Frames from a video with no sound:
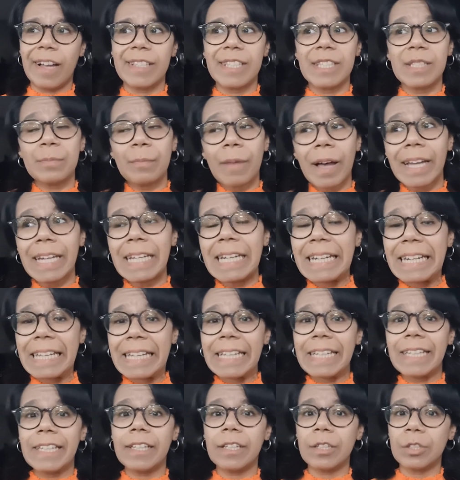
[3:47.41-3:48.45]

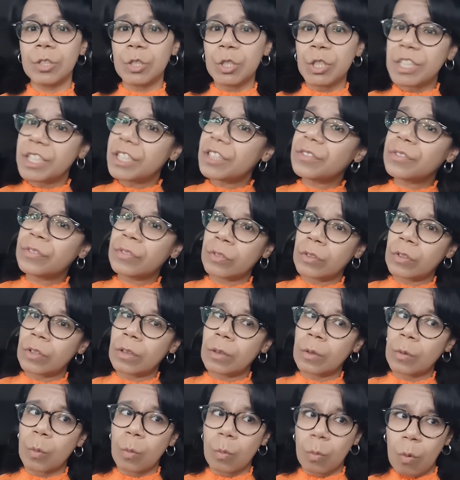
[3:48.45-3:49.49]
Smiley, cheerful,